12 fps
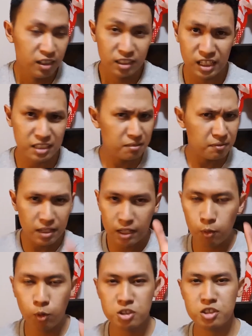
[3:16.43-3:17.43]
like,
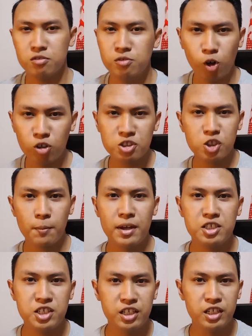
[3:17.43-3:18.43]
it was non-stop
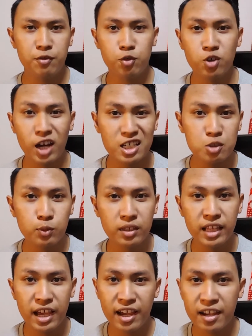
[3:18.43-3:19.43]
action. If you guys were
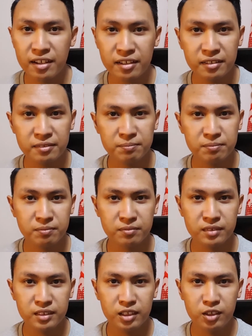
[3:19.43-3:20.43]
there,
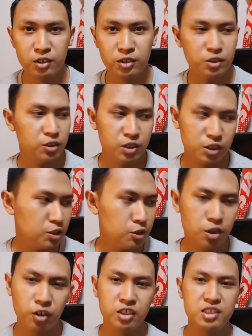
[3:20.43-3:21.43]

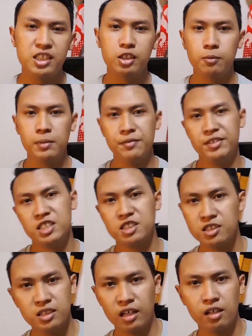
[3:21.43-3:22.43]
you got to see it to believe it.
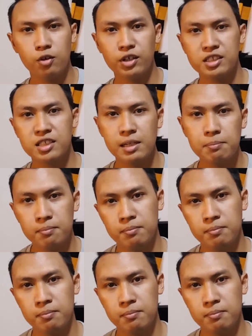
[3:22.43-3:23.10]
Just take a look at this clip.